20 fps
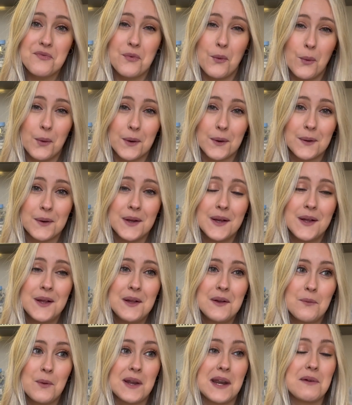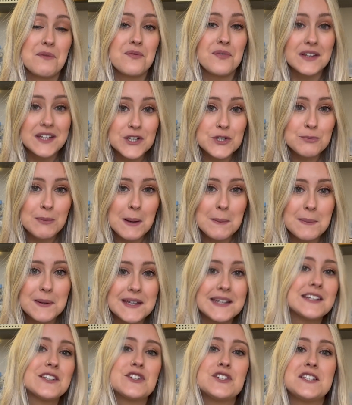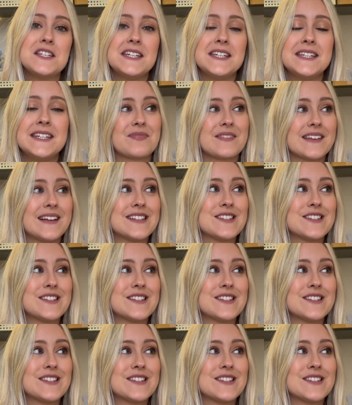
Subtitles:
for when I finish my PhD.